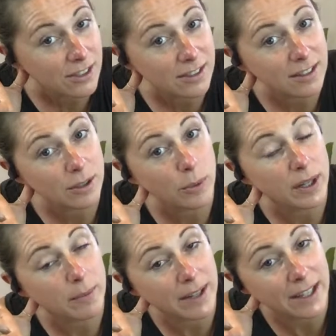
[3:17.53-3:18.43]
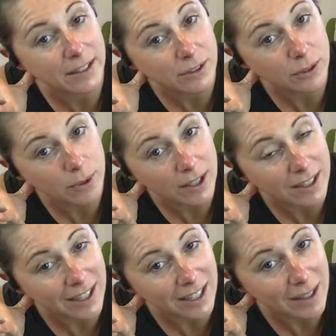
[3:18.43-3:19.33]
Just let the weight of my head do the
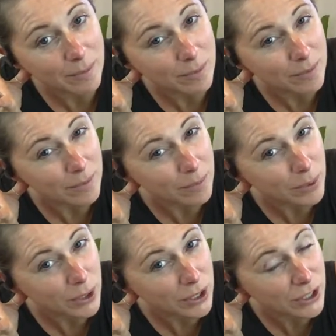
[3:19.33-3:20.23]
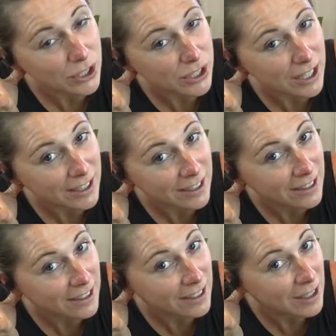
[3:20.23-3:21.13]
work. And I'm
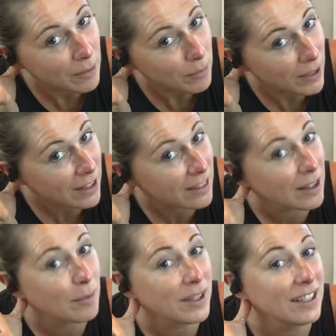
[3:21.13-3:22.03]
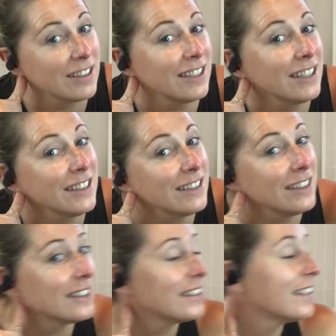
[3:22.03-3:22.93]
pushing my thumb in a little